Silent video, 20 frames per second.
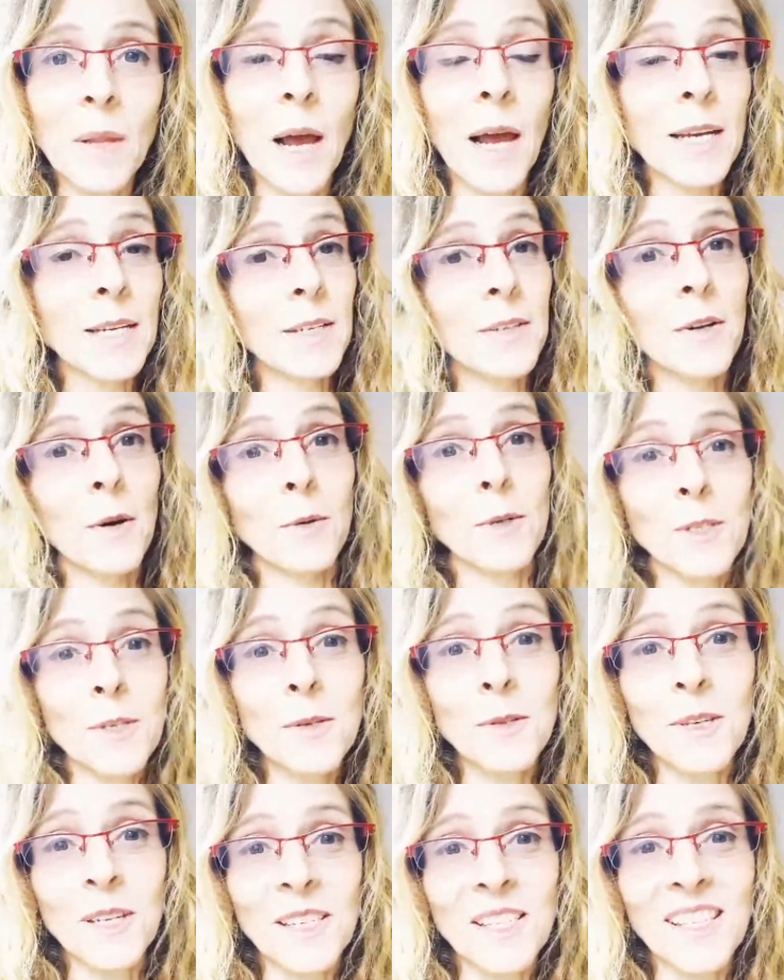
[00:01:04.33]
I didn't always
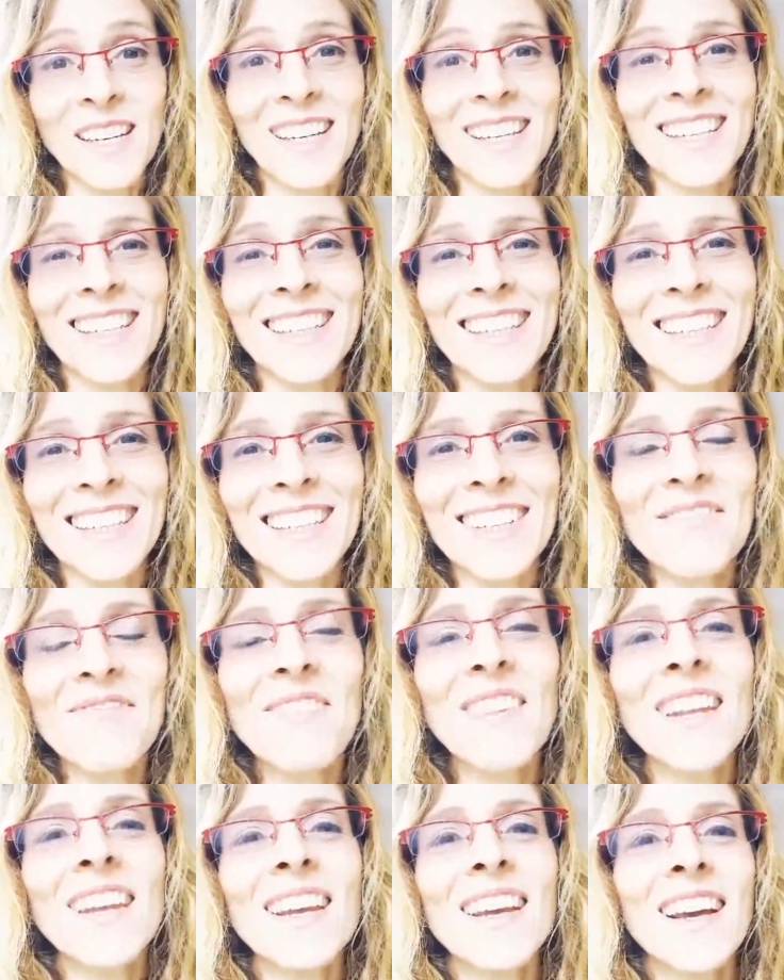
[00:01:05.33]
do this.
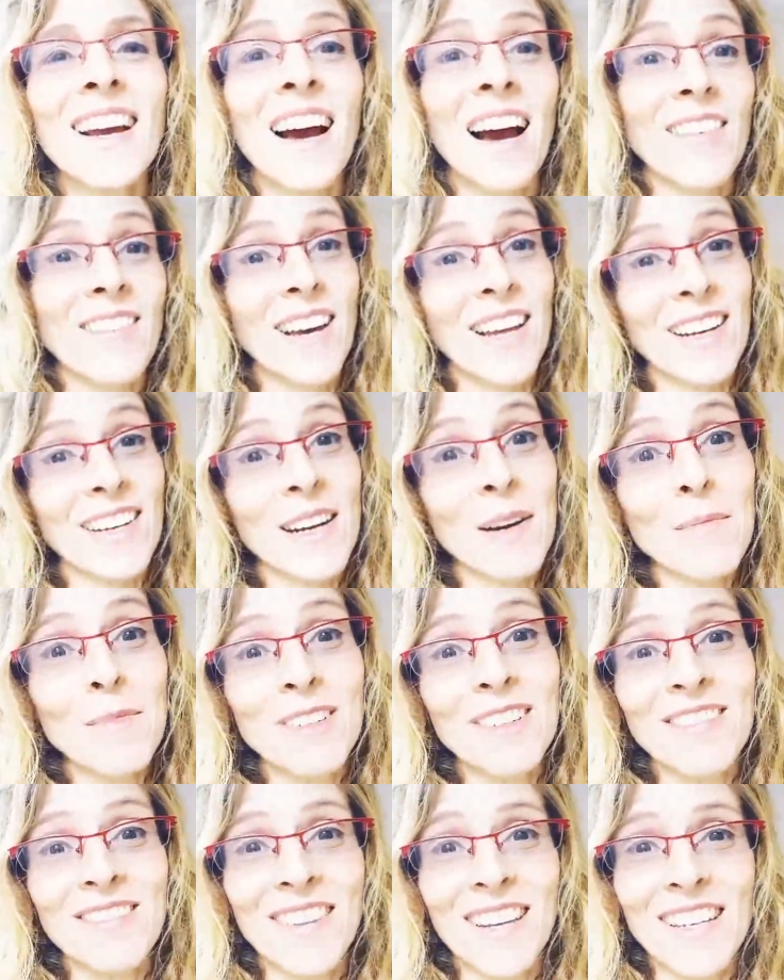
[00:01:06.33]
I've had a
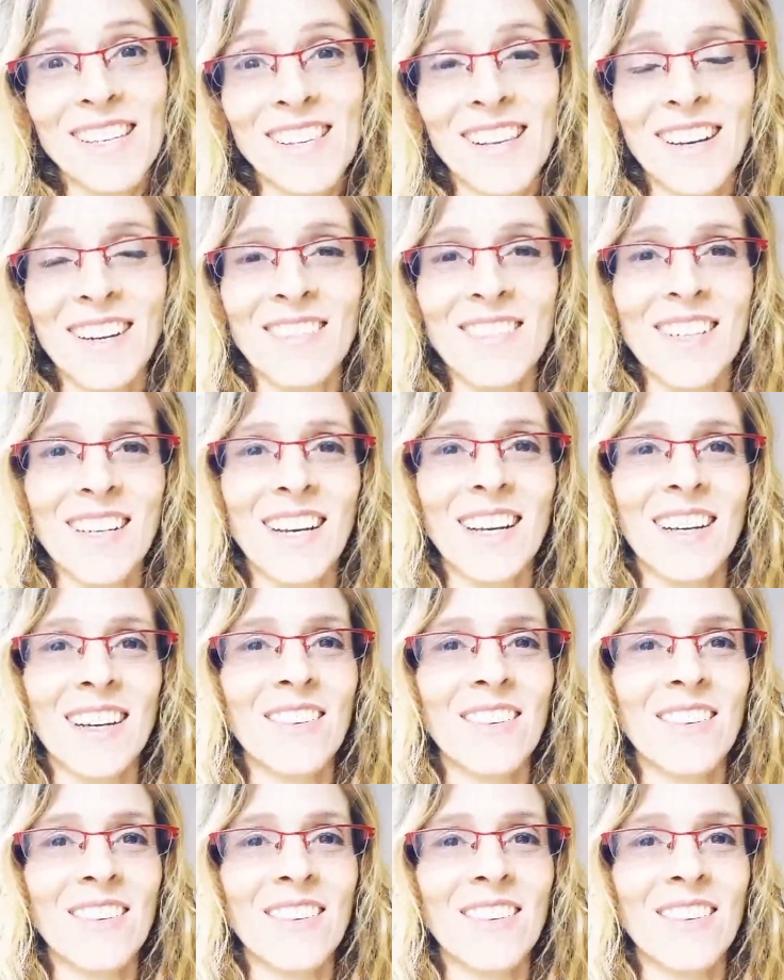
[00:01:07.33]
number of things that I've done.